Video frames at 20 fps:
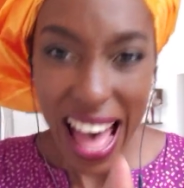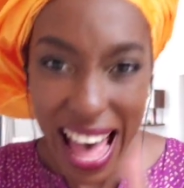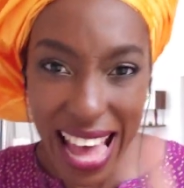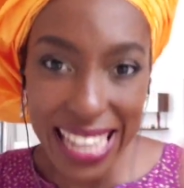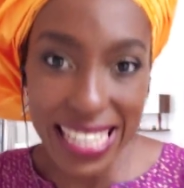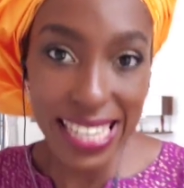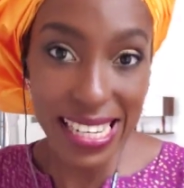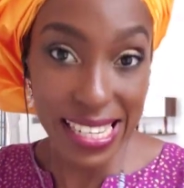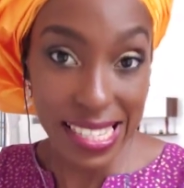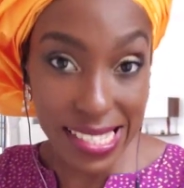
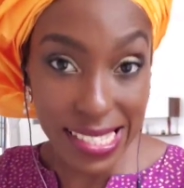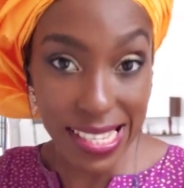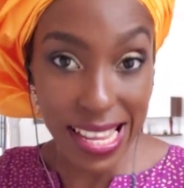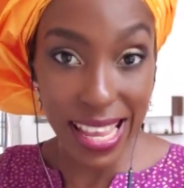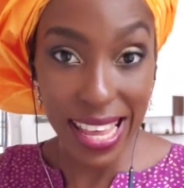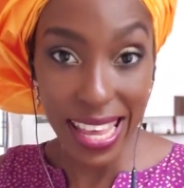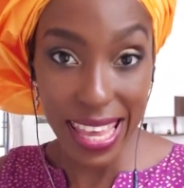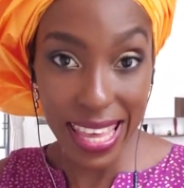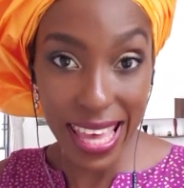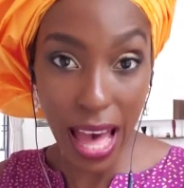I didn't
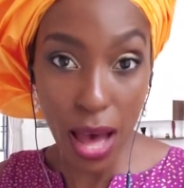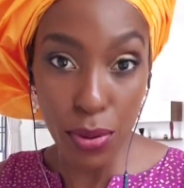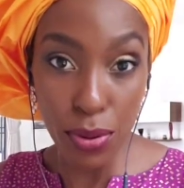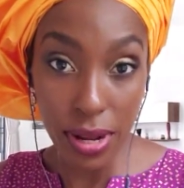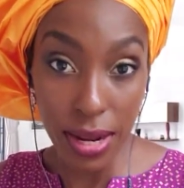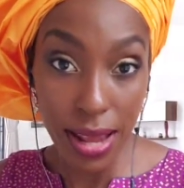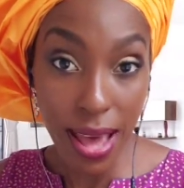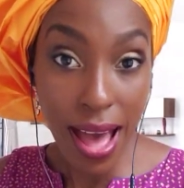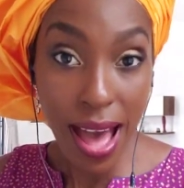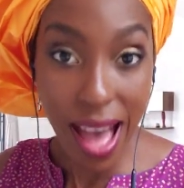say he
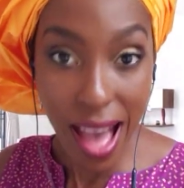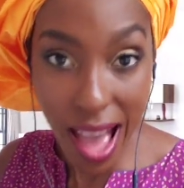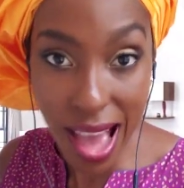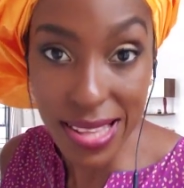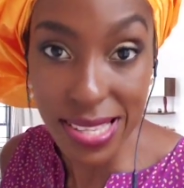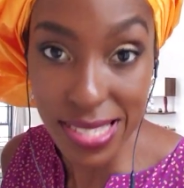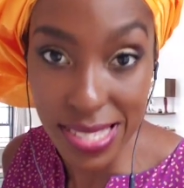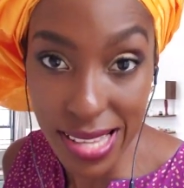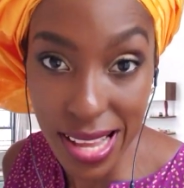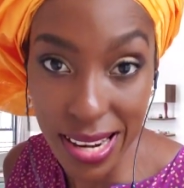counted,
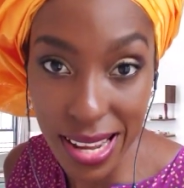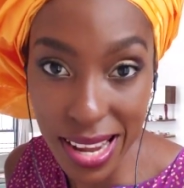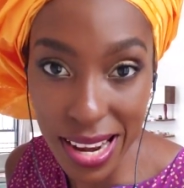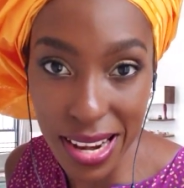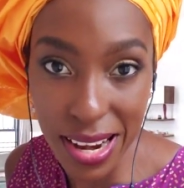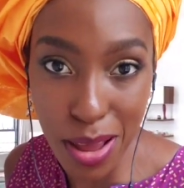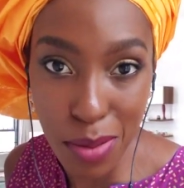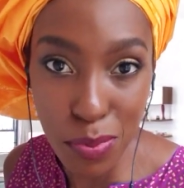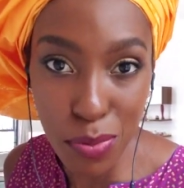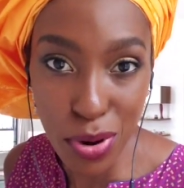I said he
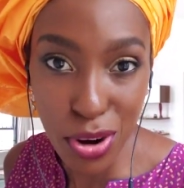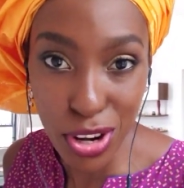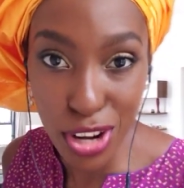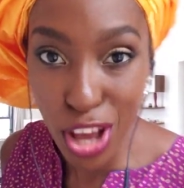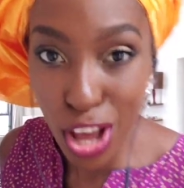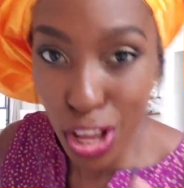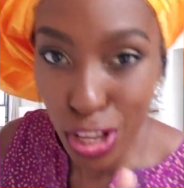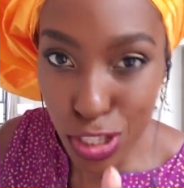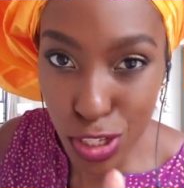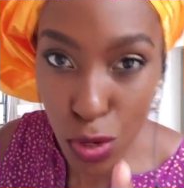
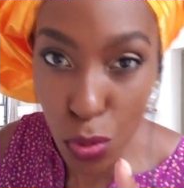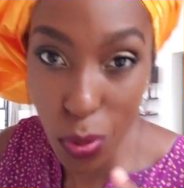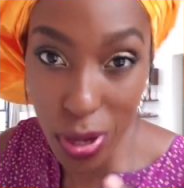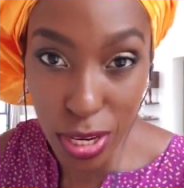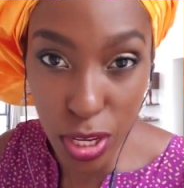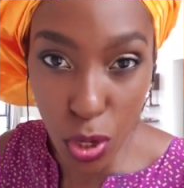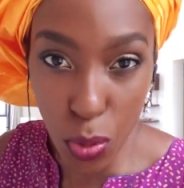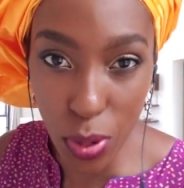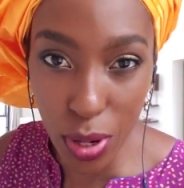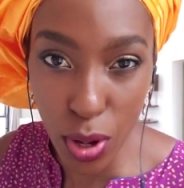numbered. So
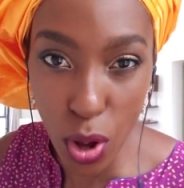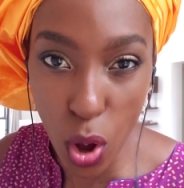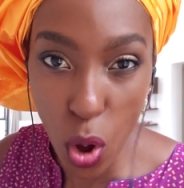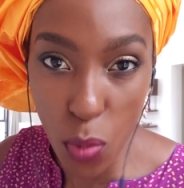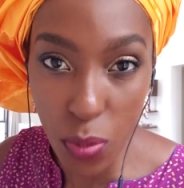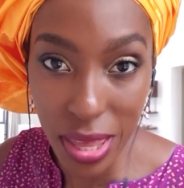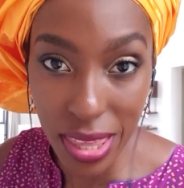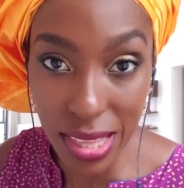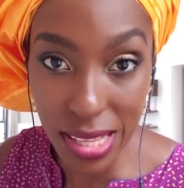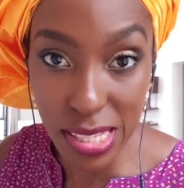when you were
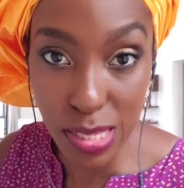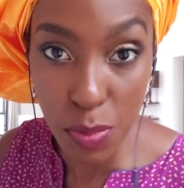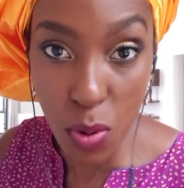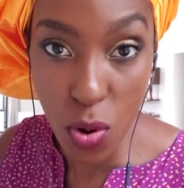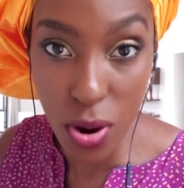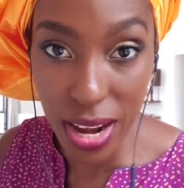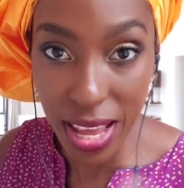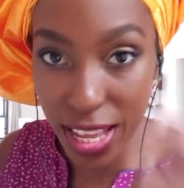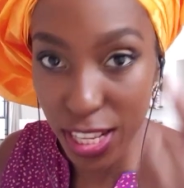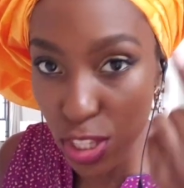combing this
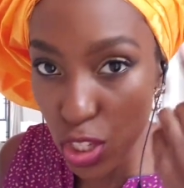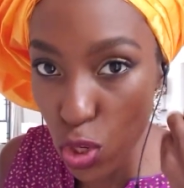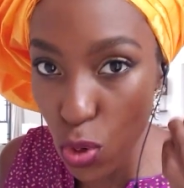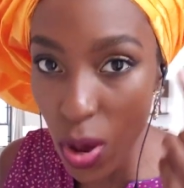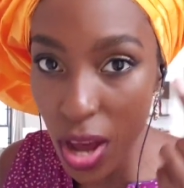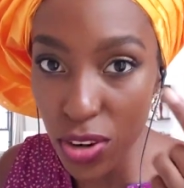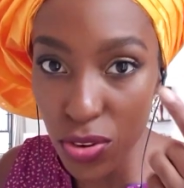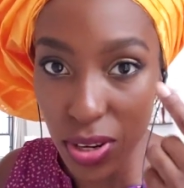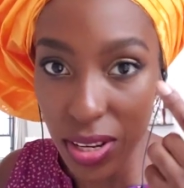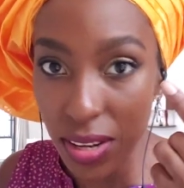morning and
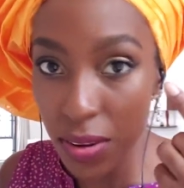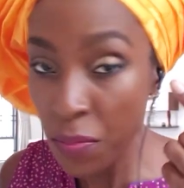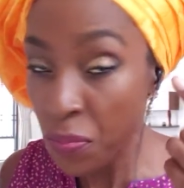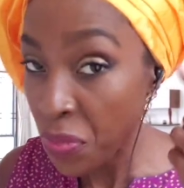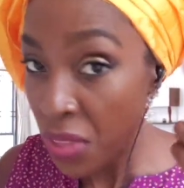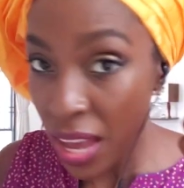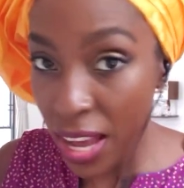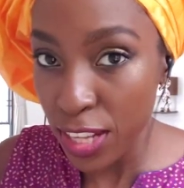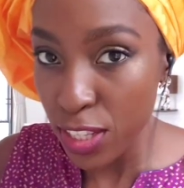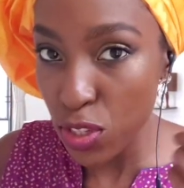
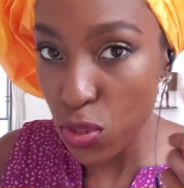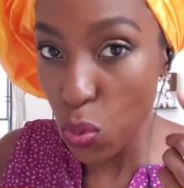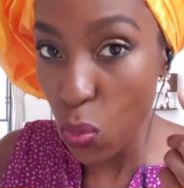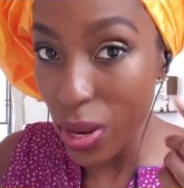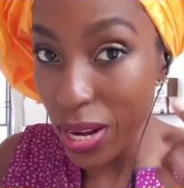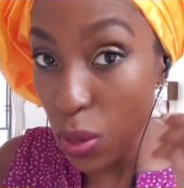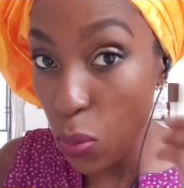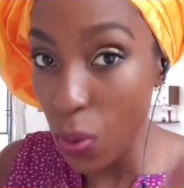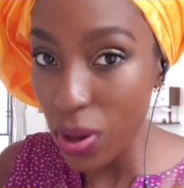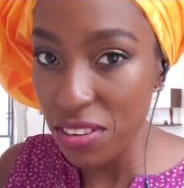
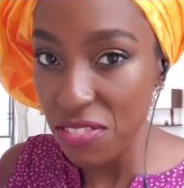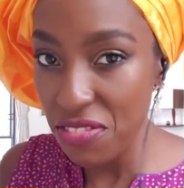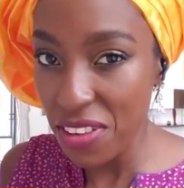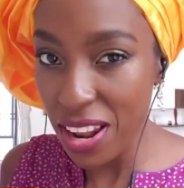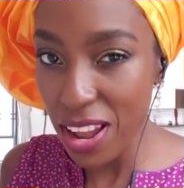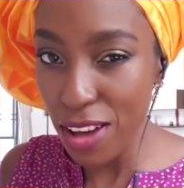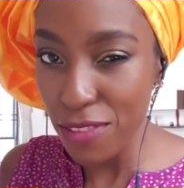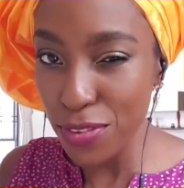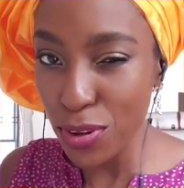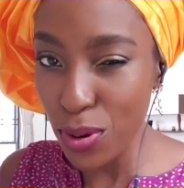221
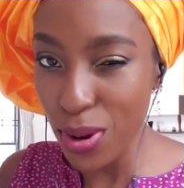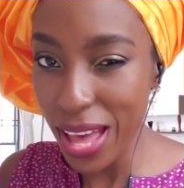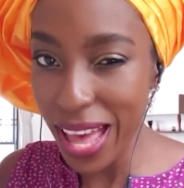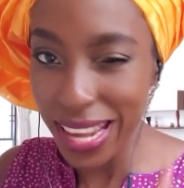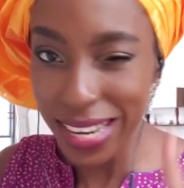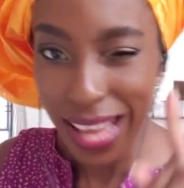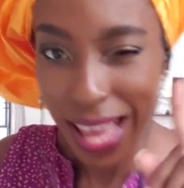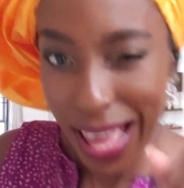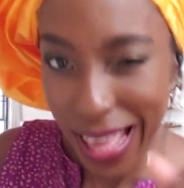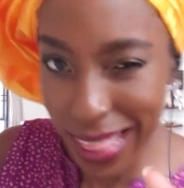fell off your
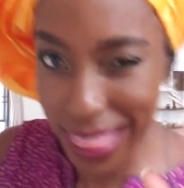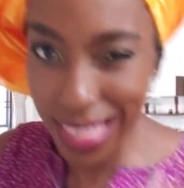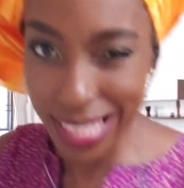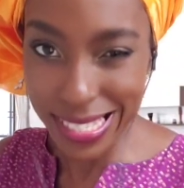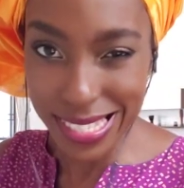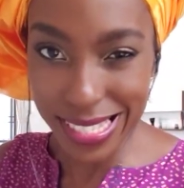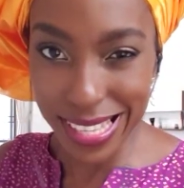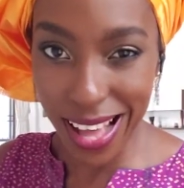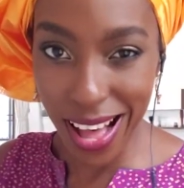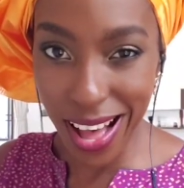head,
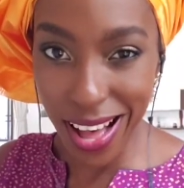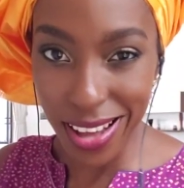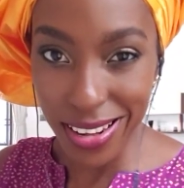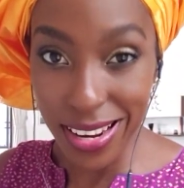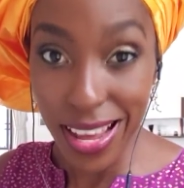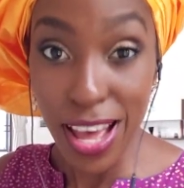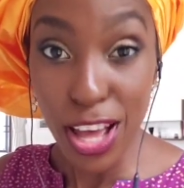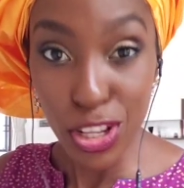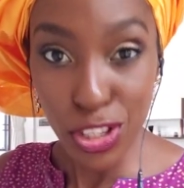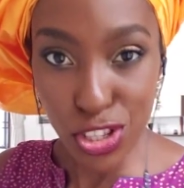this
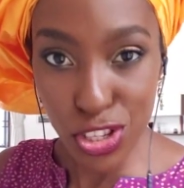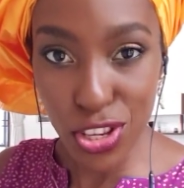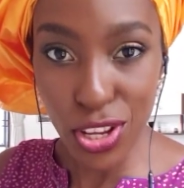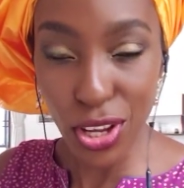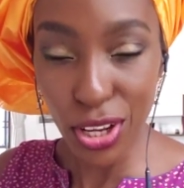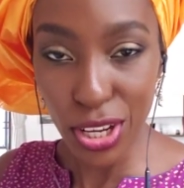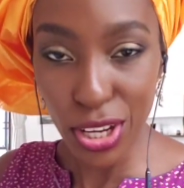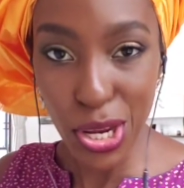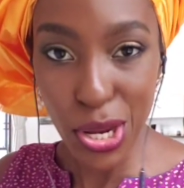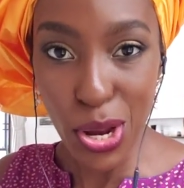God
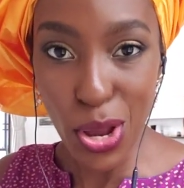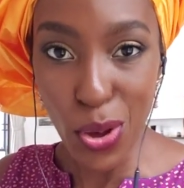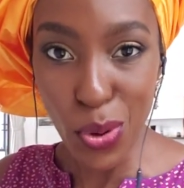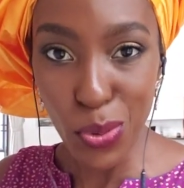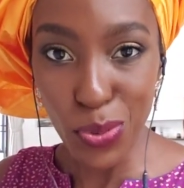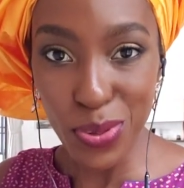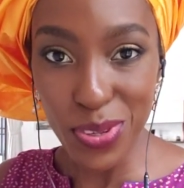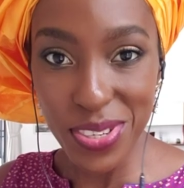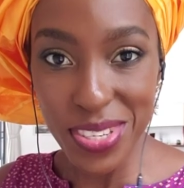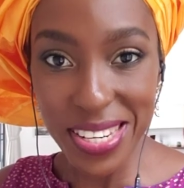took
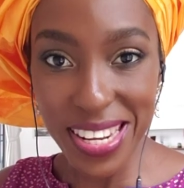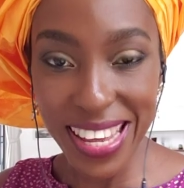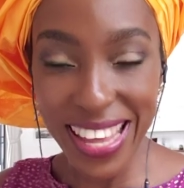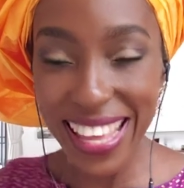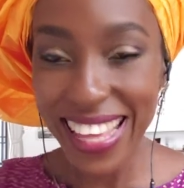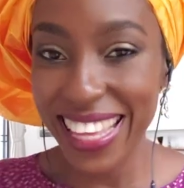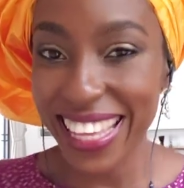note.